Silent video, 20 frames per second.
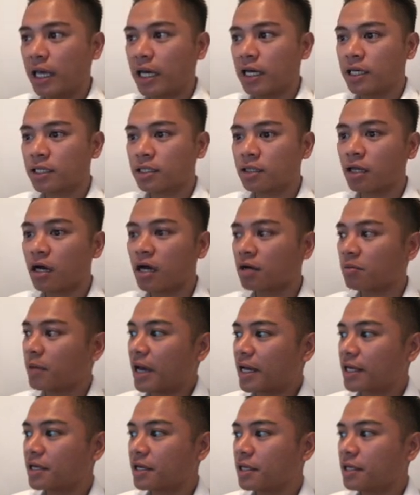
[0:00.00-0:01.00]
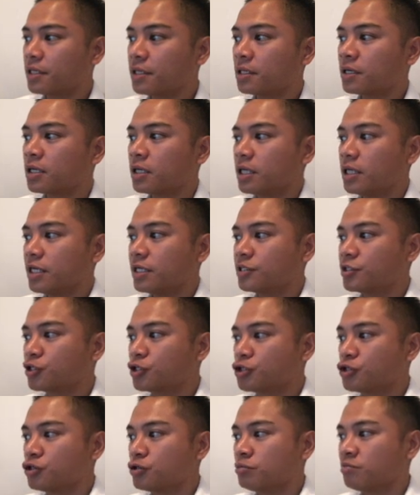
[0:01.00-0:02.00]
and log back in
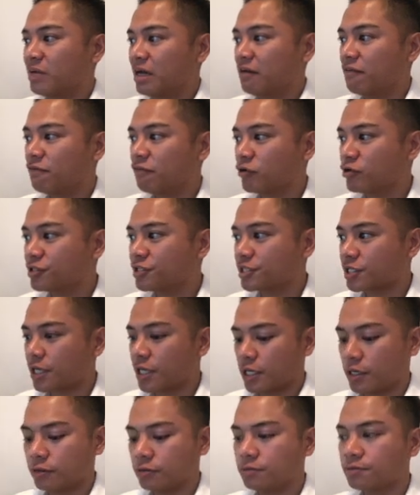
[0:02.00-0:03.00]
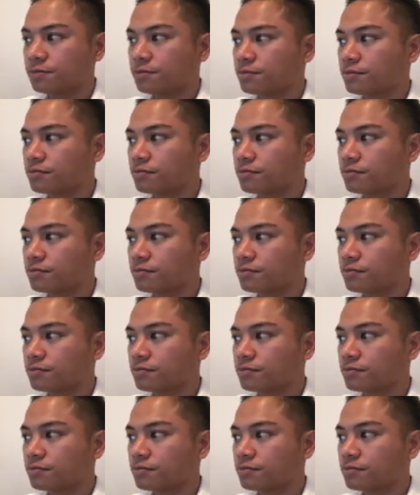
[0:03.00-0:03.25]
into my first account.